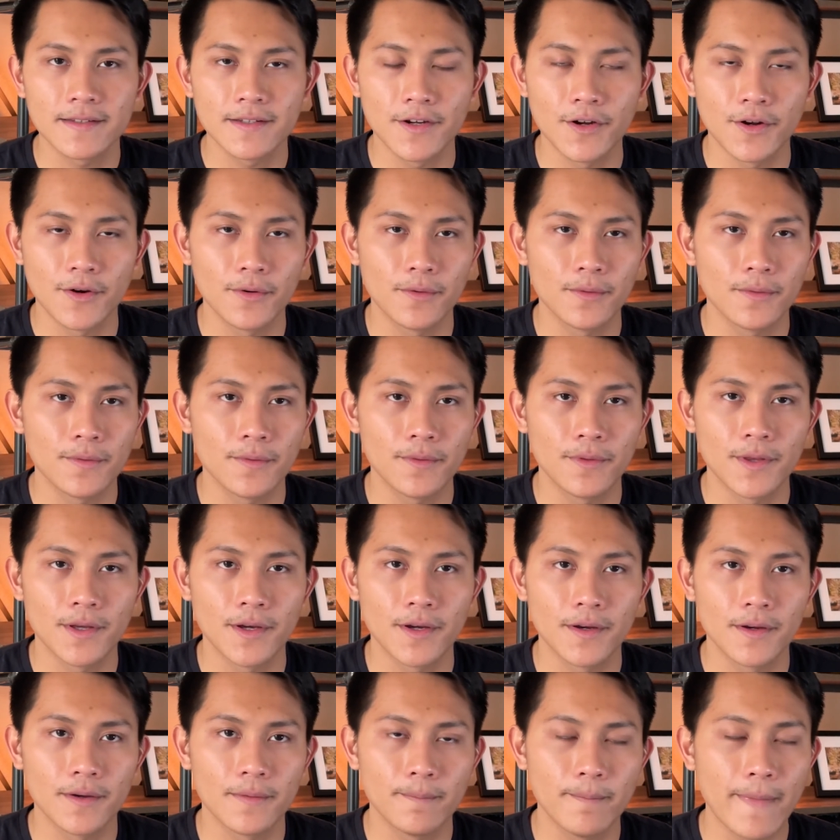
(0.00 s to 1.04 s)

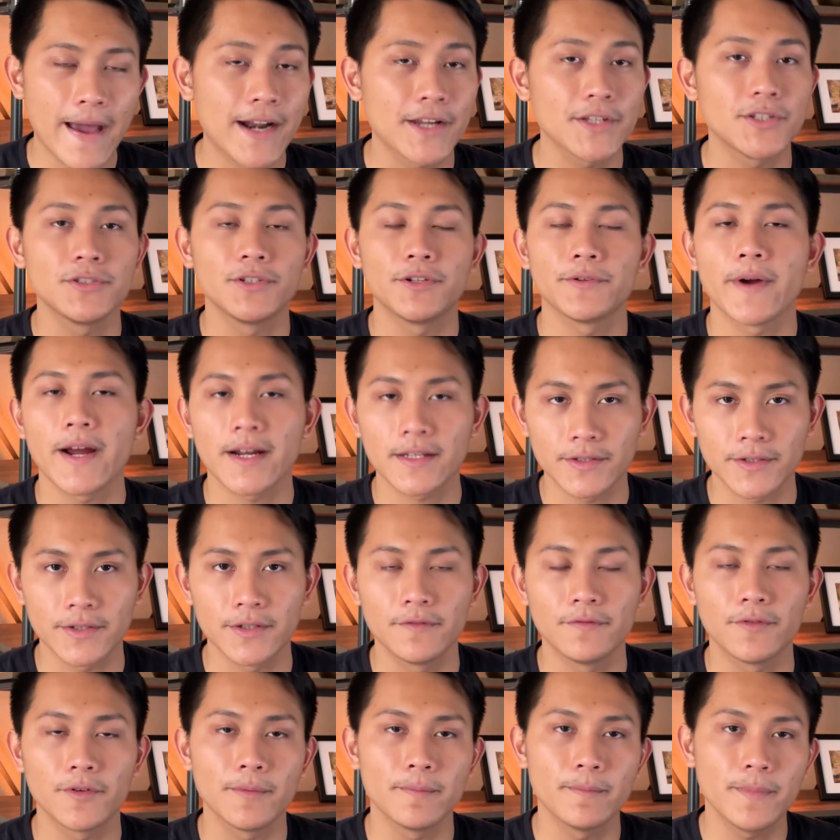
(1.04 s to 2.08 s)
the managing director
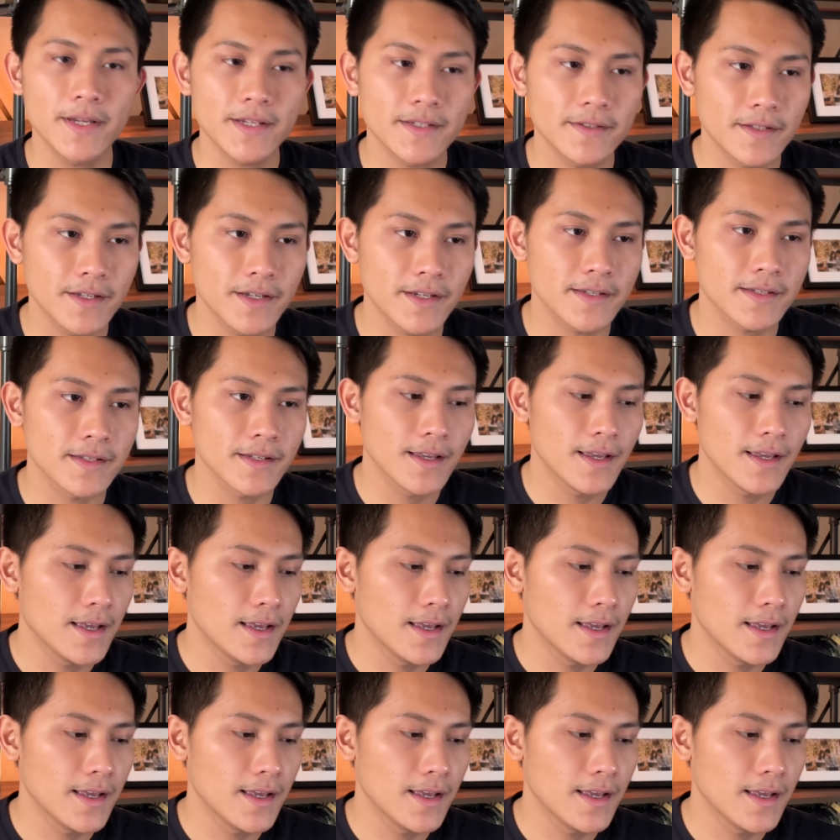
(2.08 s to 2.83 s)
of our business